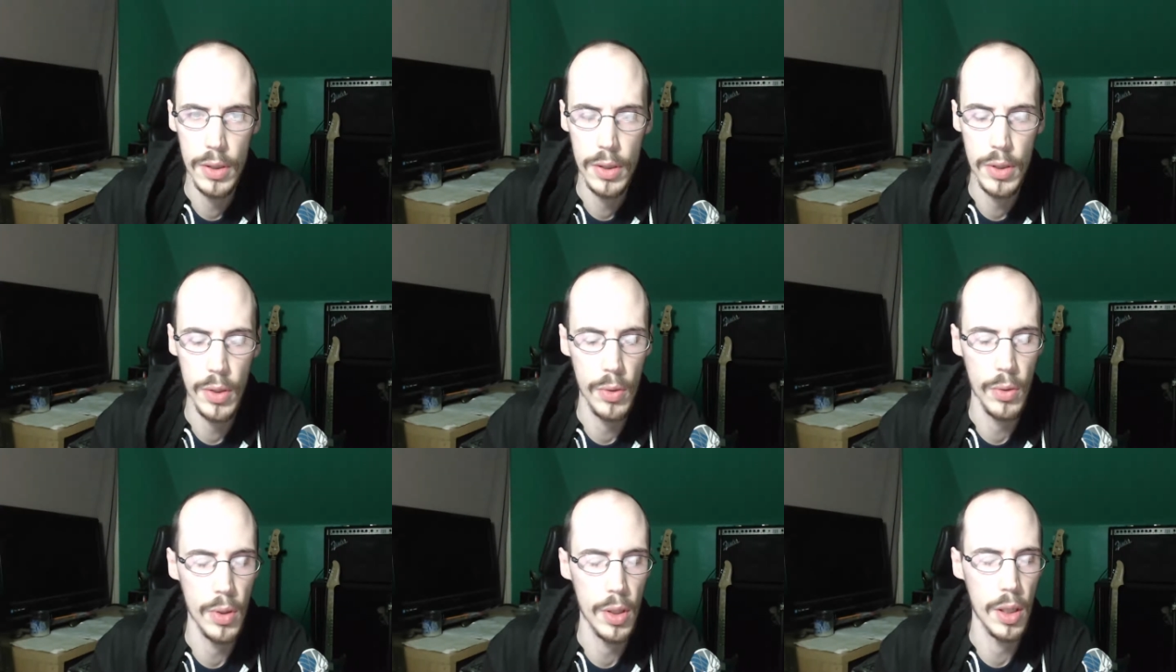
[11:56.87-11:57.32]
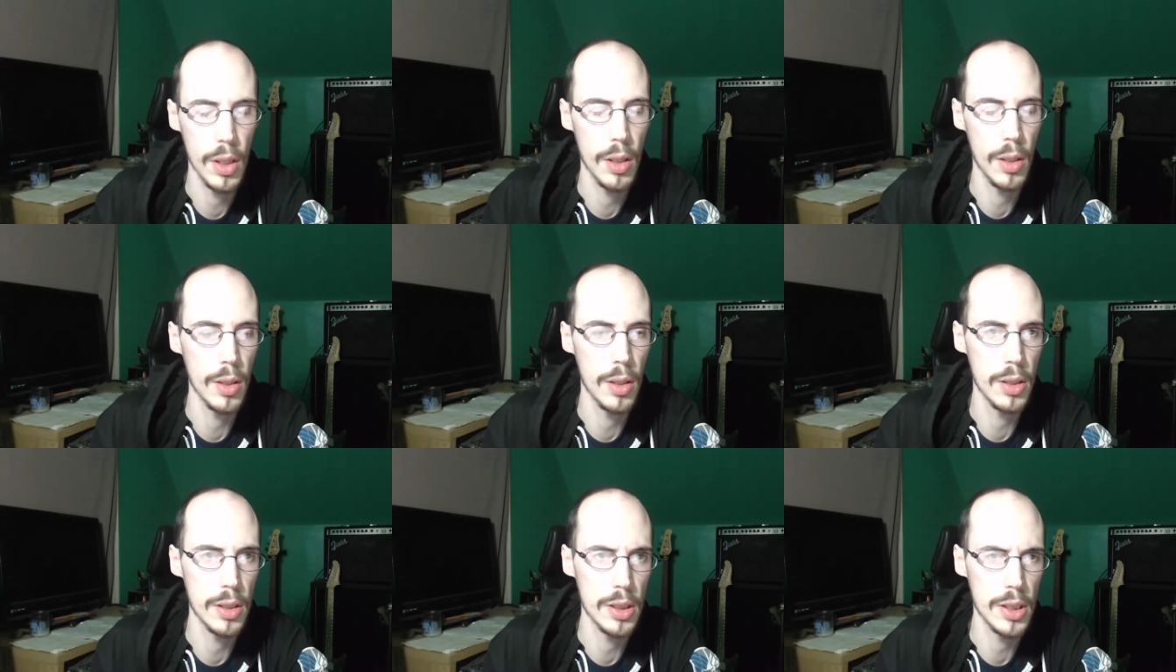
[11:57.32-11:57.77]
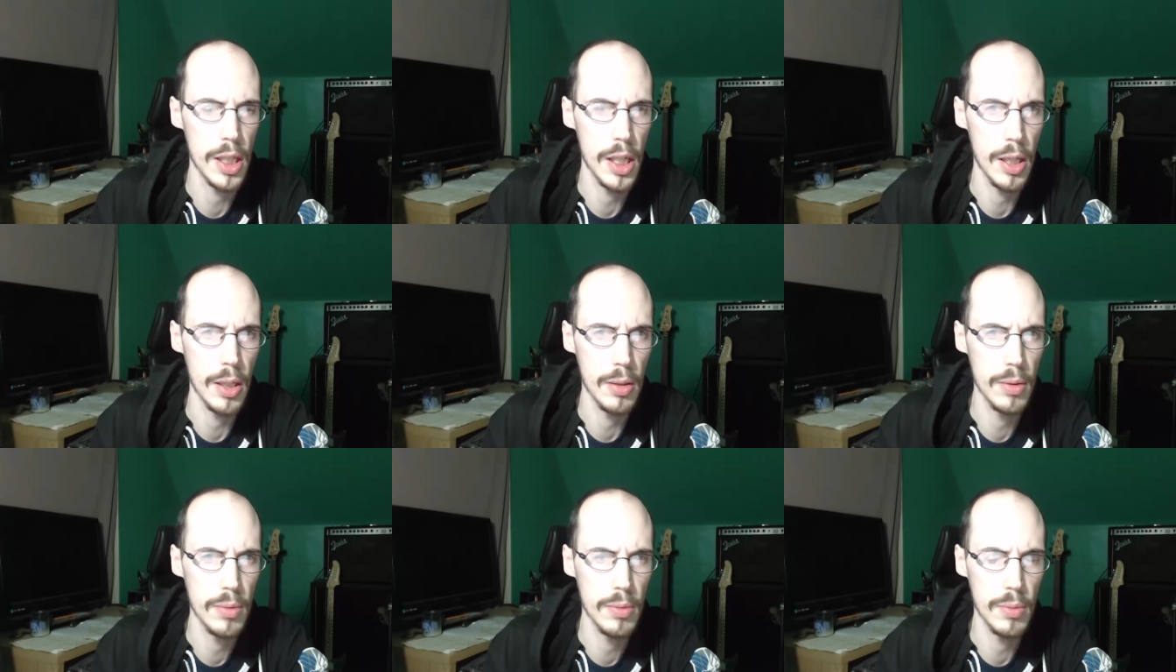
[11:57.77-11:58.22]
So, it's like
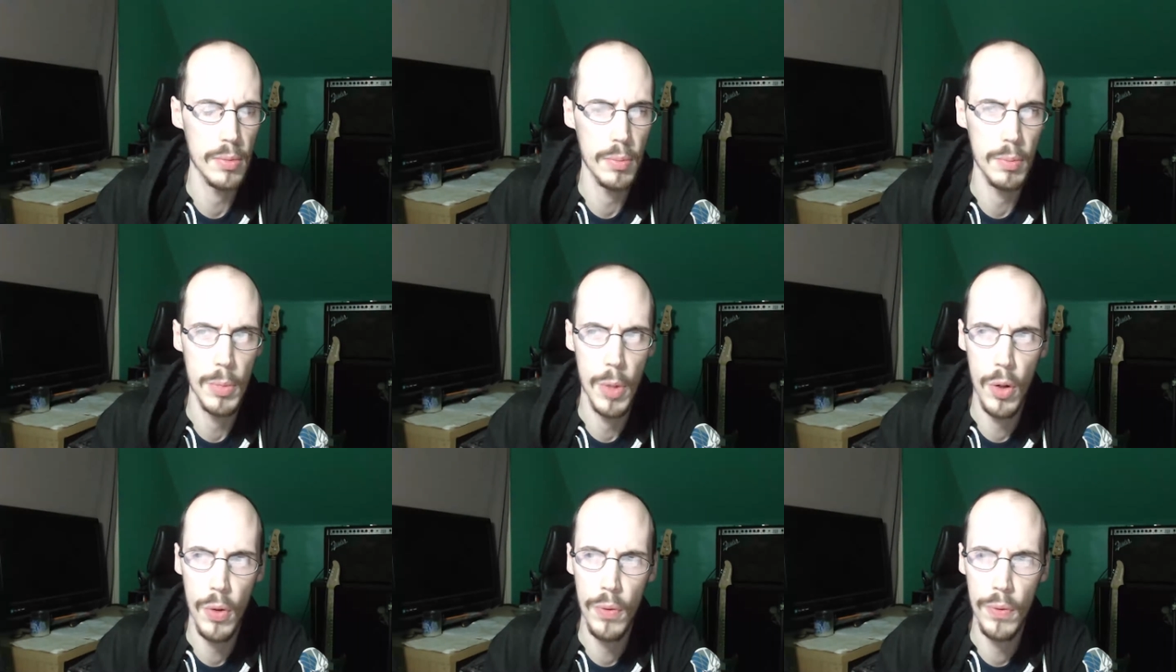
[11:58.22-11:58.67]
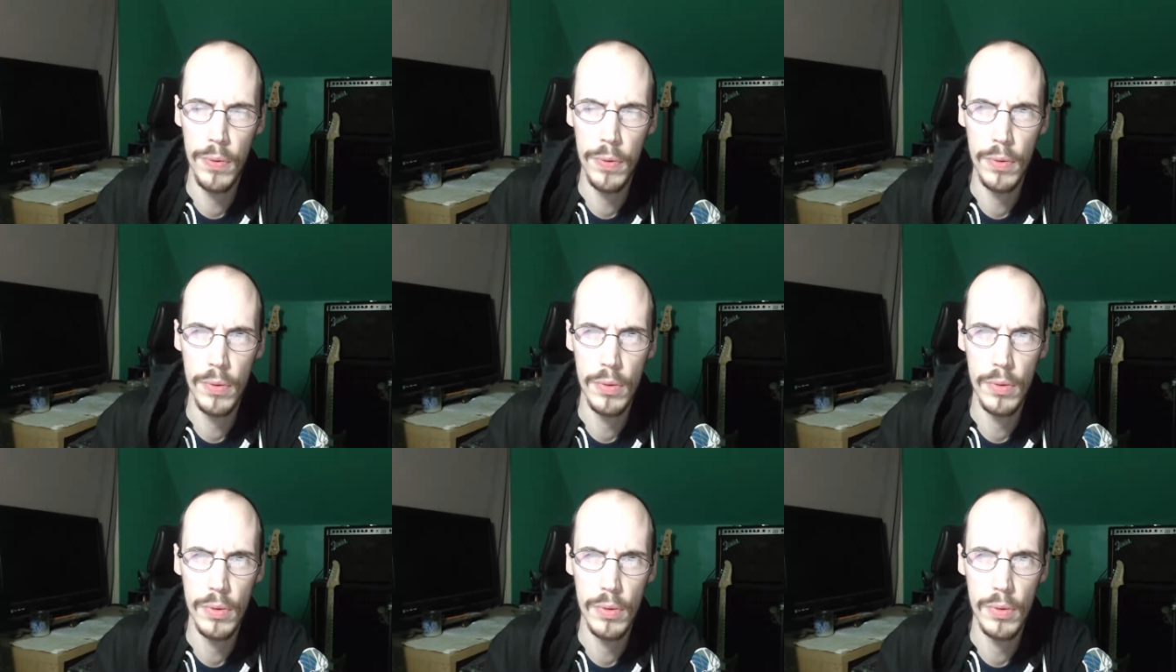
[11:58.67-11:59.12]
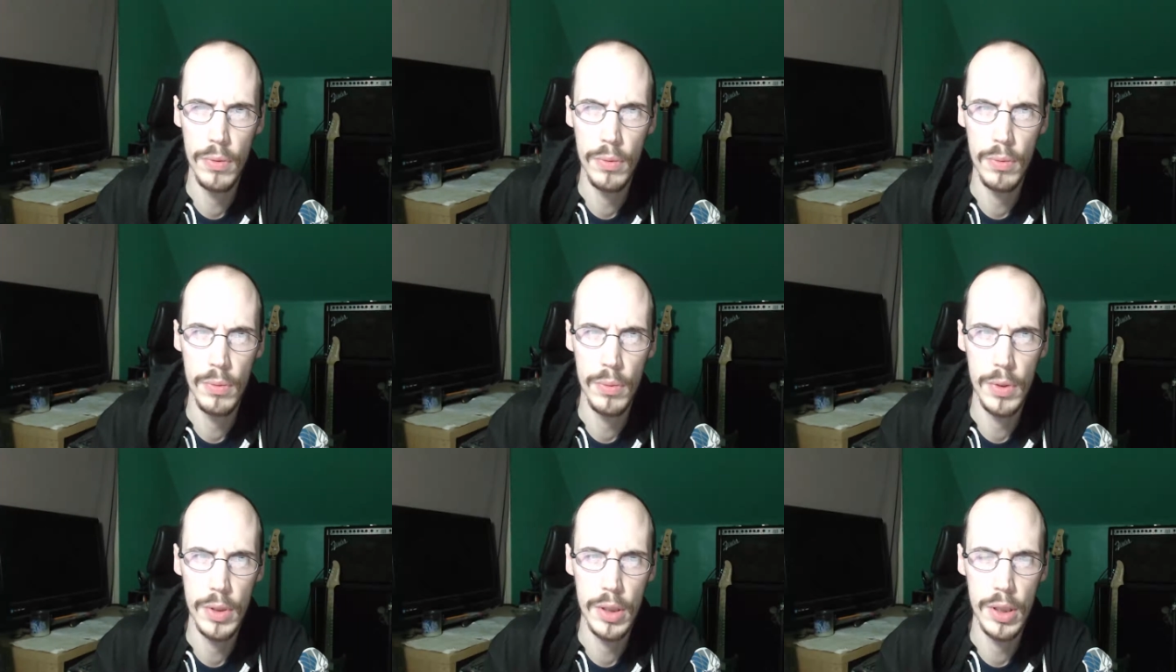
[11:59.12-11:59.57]
Mauve?
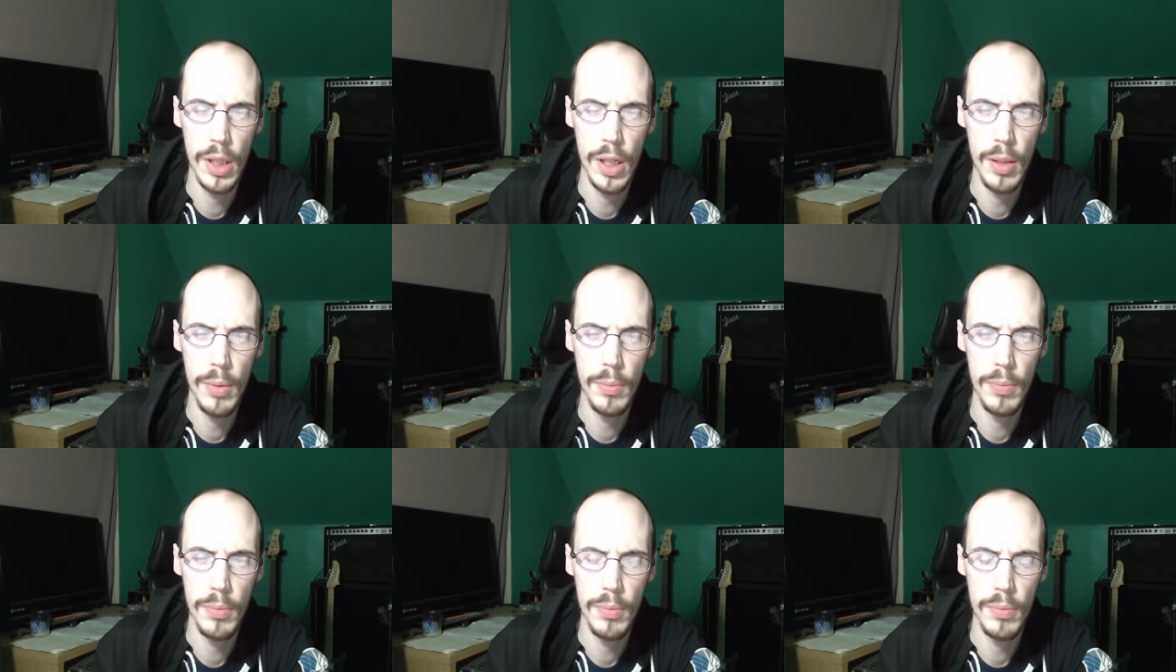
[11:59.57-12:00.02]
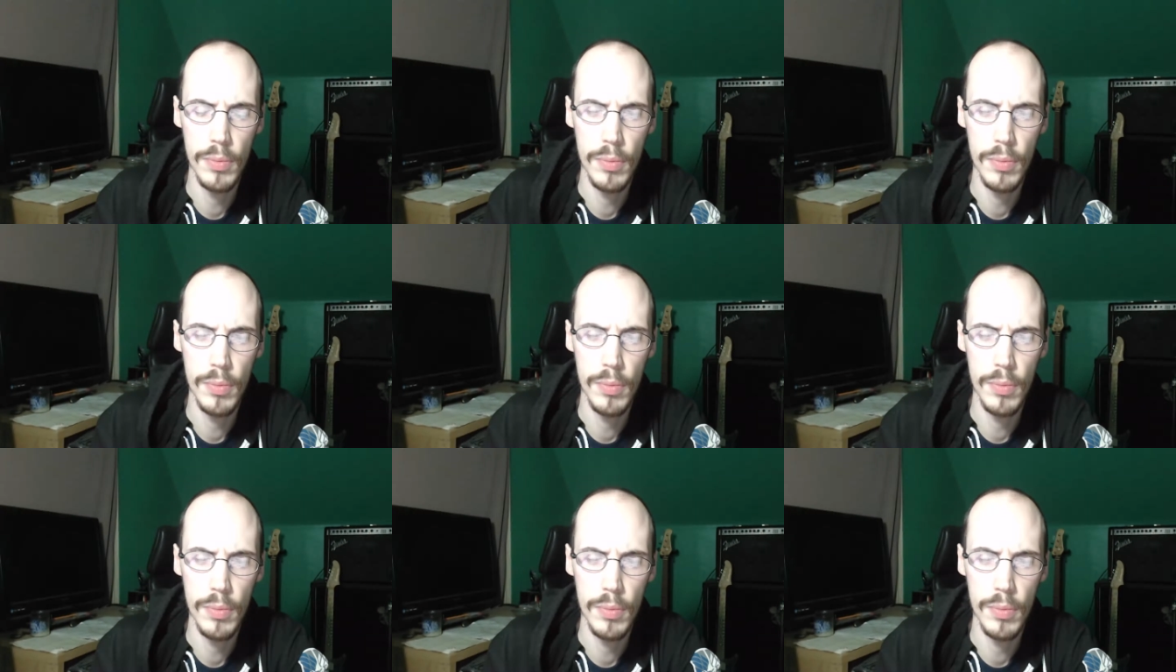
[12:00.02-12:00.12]
What's his name?